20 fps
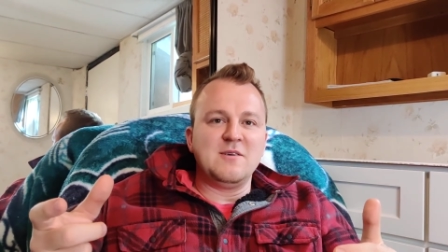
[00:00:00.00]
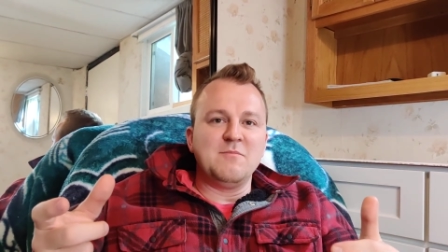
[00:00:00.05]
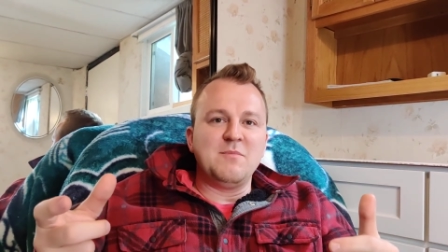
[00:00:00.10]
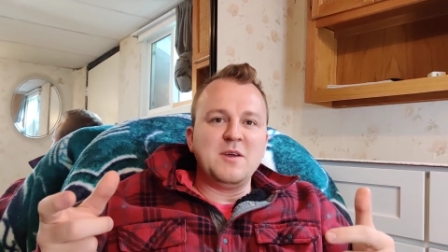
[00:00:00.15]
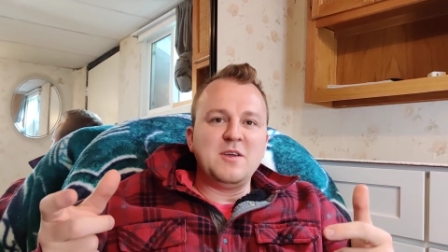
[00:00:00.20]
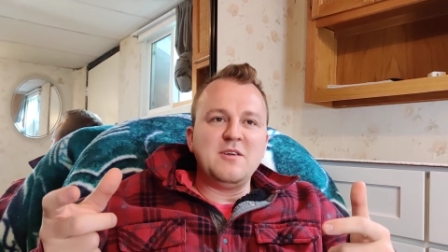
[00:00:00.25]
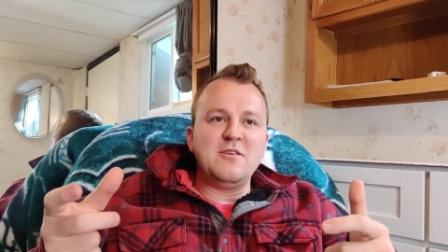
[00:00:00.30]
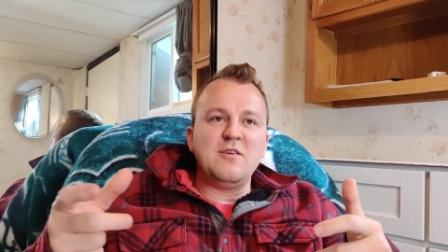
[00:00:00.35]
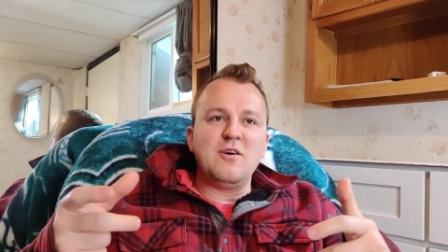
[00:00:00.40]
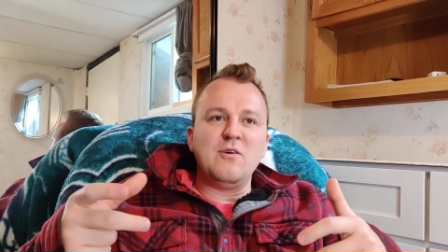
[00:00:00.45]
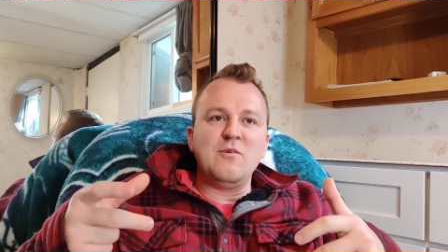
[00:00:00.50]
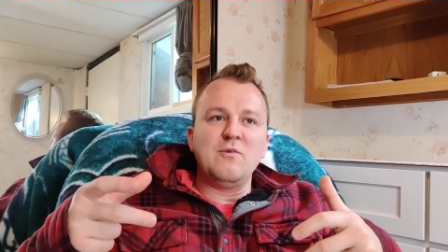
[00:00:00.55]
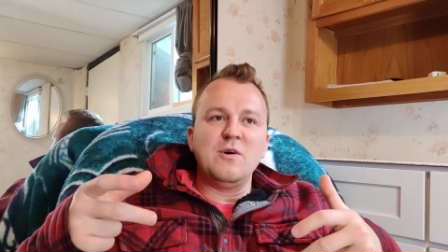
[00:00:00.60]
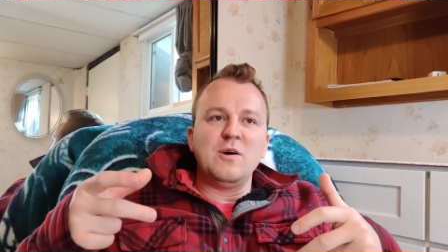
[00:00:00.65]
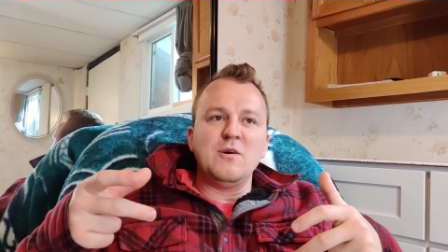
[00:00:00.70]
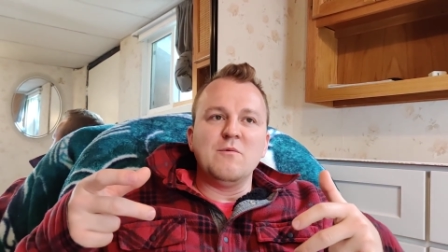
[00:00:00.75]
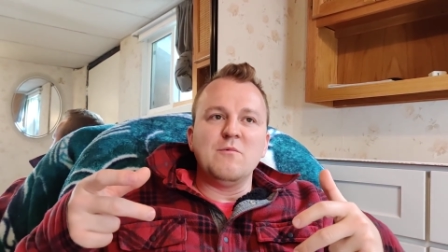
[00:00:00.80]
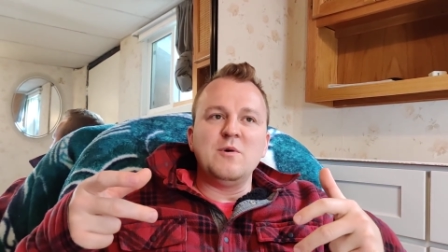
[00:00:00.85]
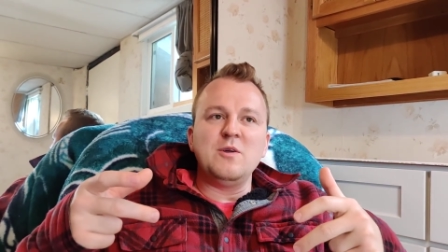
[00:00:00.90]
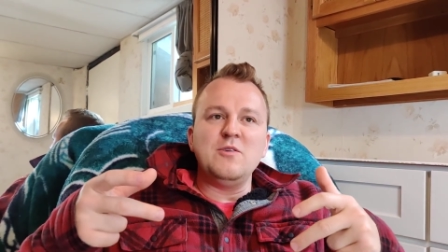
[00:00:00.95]
But you know,
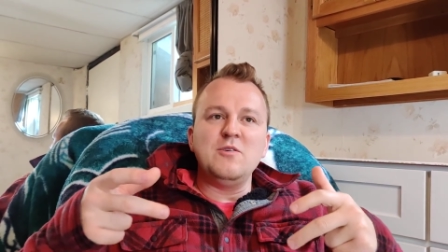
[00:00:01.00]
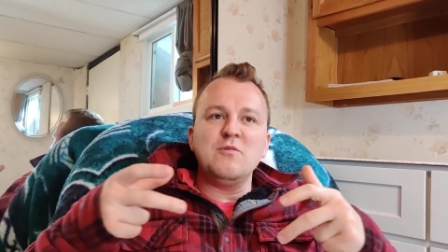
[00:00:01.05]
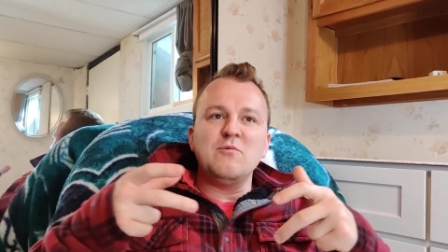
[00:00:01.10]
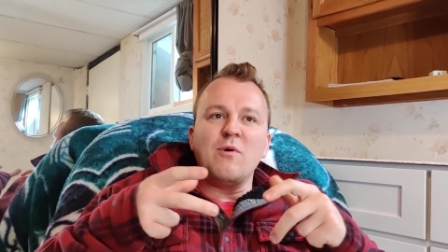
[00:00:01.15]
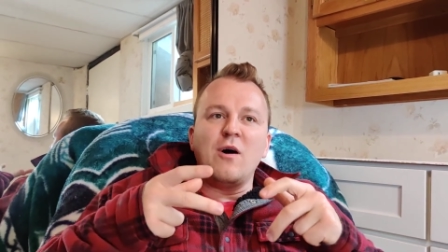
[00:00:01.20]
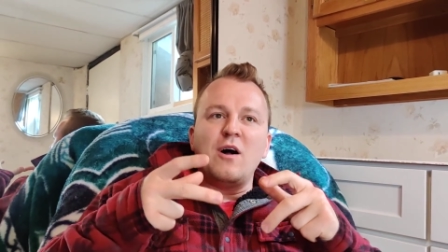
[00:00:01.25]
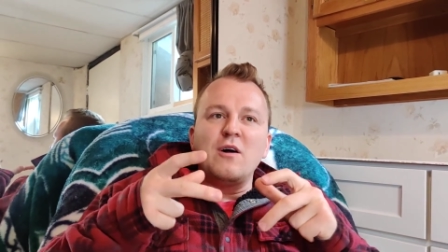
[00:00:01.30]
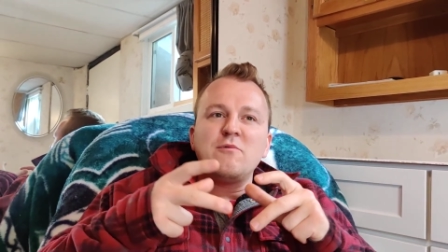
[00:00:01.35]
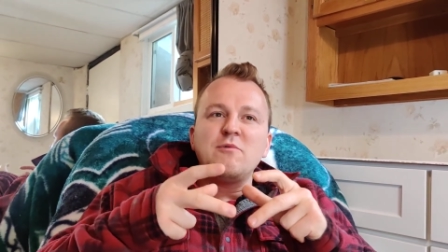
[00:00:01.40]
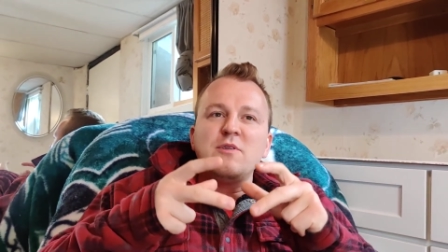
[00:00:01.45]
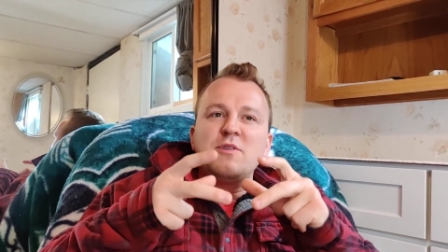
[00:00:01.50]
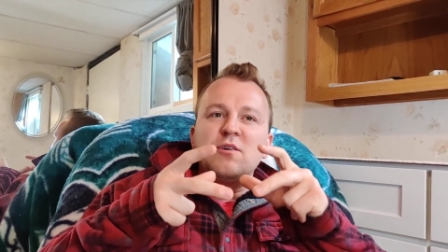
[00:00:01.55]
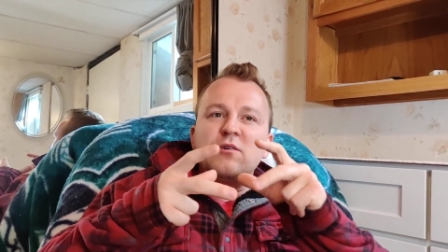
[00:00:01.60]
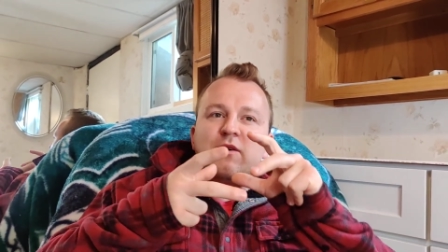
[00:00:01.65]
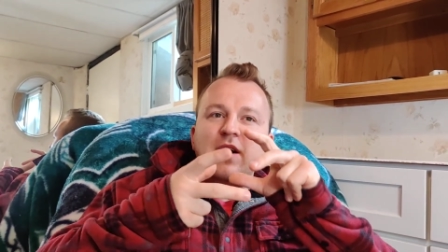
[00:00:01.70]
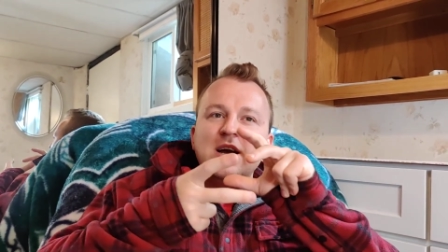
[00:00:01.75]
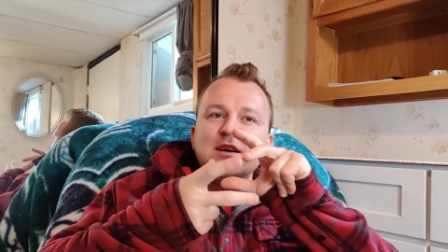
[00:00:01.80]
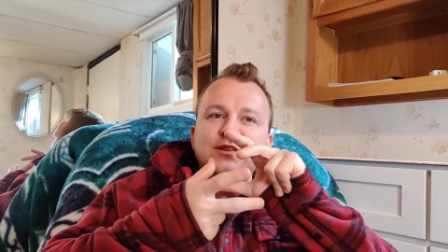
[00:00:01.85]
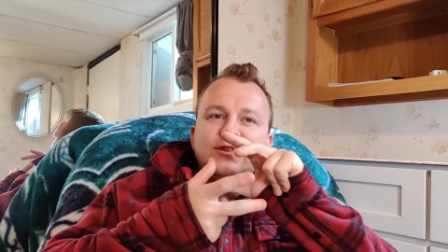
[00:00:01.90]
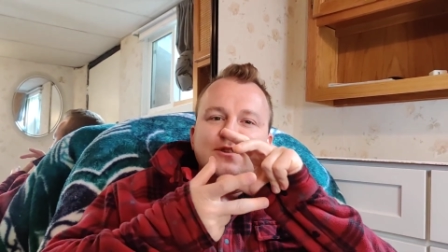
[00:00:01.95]
when you walk with
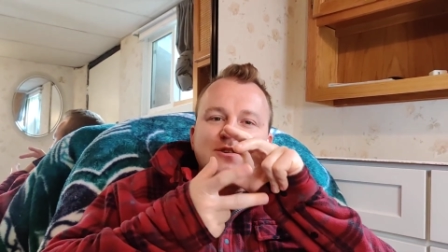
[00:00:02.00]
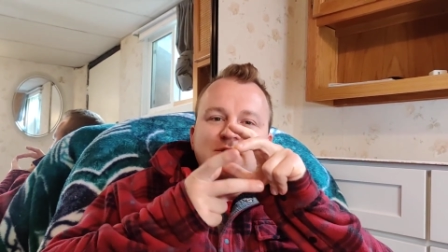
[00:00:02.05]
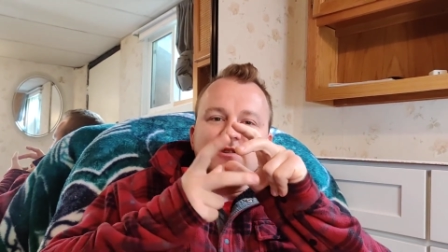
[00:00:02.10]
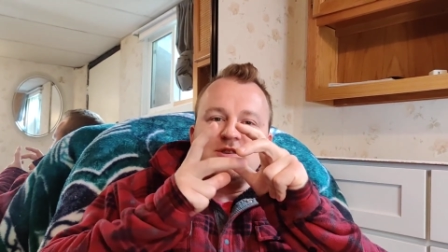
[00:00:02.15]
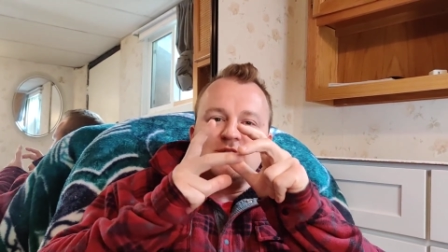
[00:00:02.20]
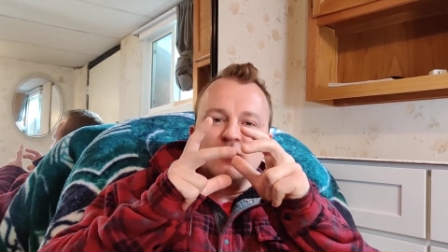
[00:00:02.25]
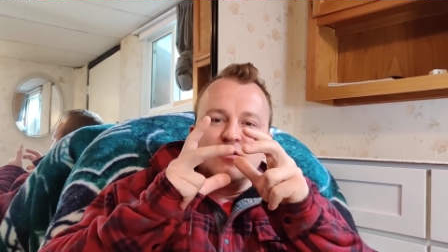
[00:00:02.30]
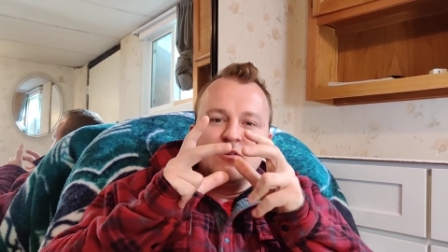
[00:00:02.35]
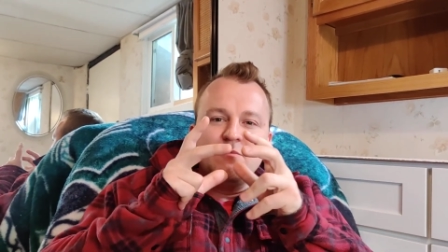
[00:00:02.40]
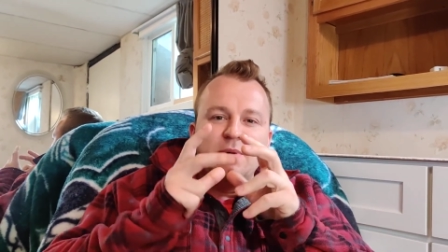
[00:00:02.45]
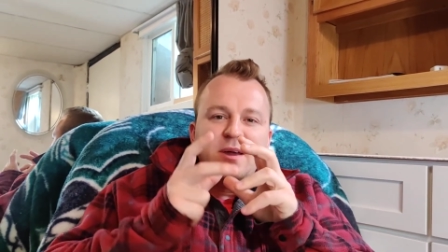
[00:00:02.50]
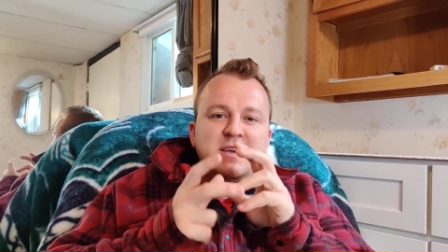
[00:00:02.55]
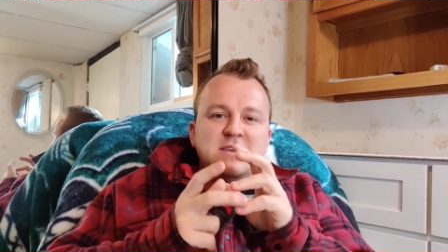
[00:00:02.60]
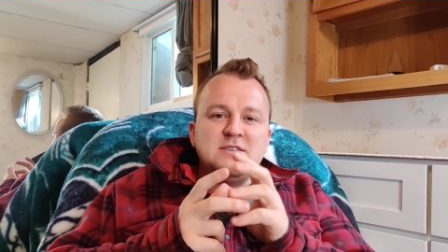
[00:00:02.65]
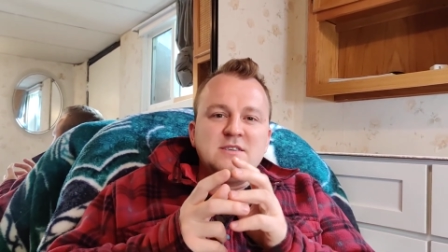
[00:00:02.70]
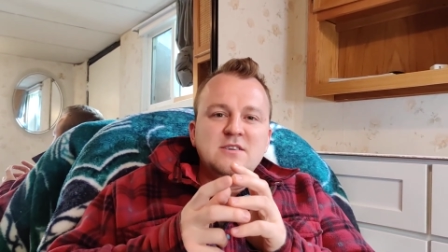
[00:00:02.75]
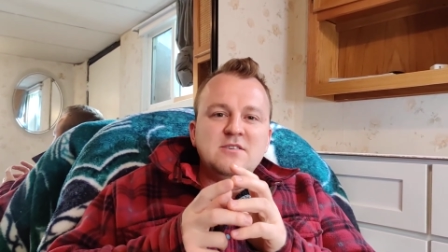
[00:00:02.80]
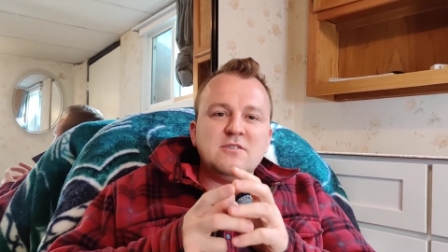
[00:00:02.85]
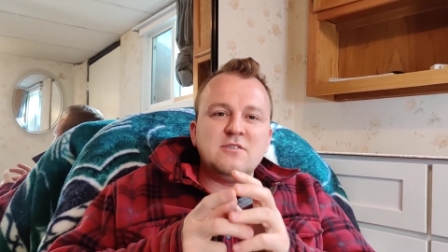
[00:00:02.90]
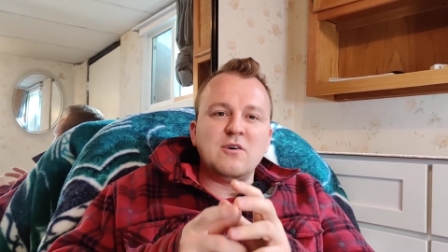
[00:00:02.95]
Christ and you're so
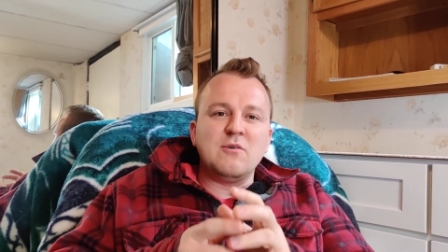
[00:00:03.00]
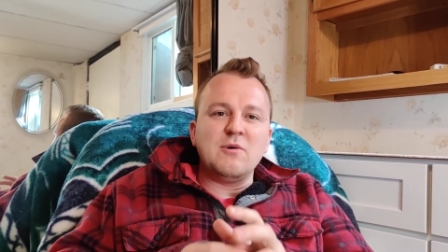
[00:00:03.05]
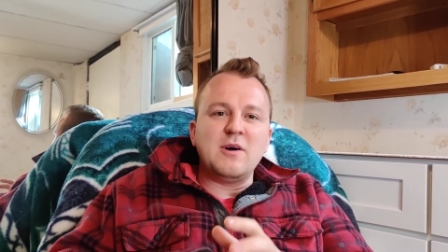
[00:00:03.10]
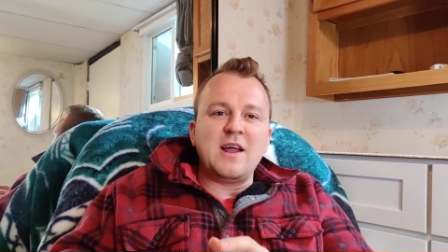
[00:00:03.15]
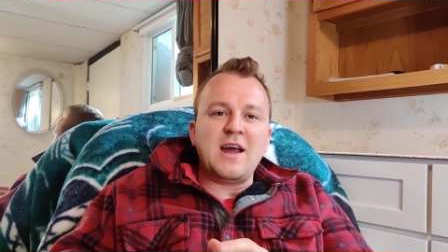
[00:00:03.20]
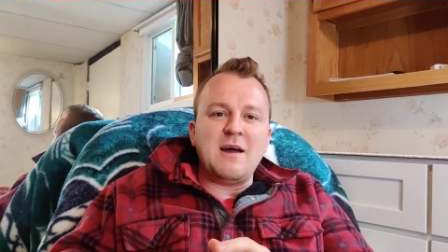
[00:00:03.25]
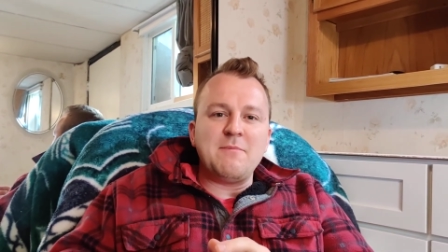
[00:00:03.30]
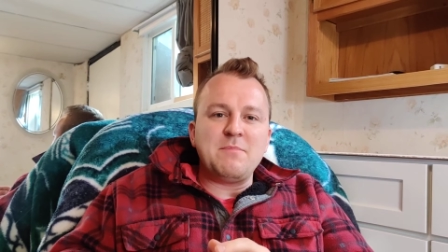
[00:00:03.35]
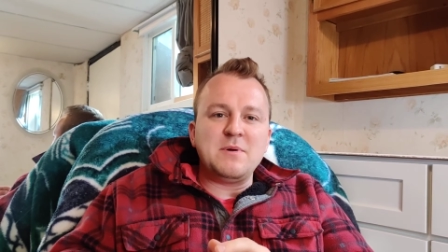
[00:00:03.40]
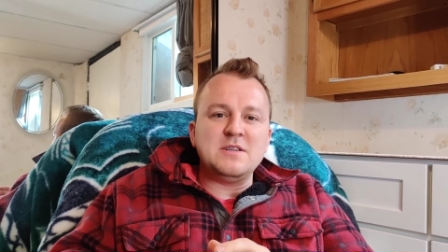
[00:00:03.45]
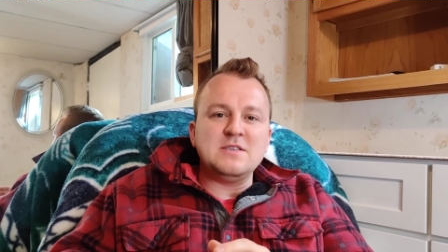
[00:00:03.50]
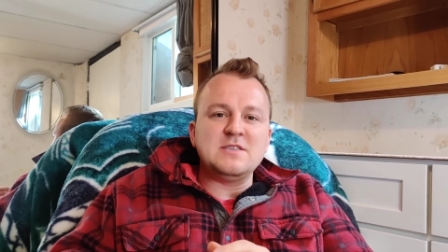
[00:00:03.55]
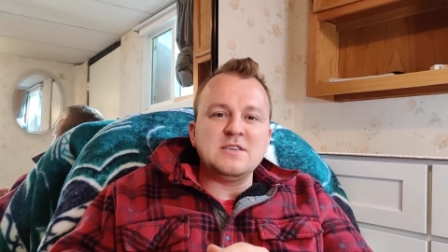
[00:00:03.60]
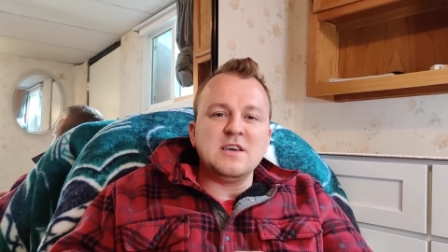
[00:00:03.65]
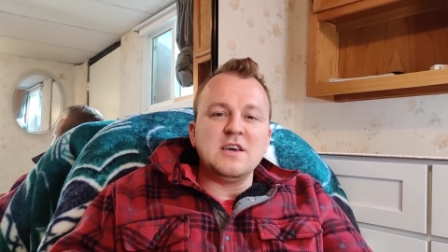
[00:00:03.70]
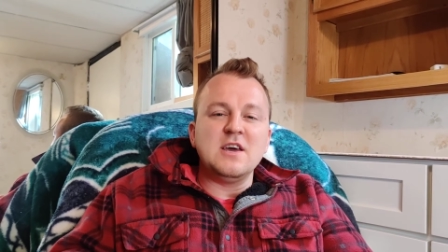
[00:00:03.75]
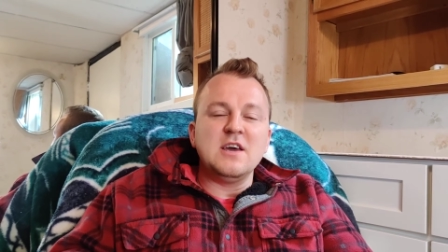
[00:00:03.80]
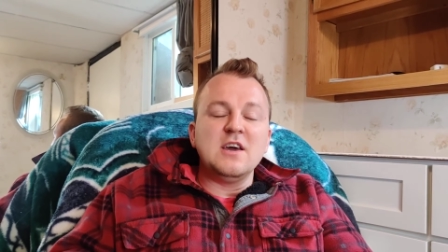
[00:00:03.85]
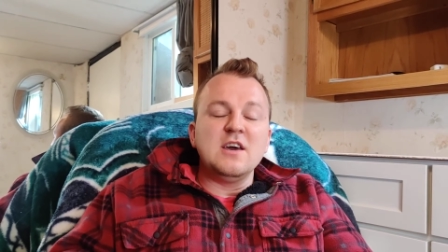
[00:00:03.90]
amazing, you know what happens?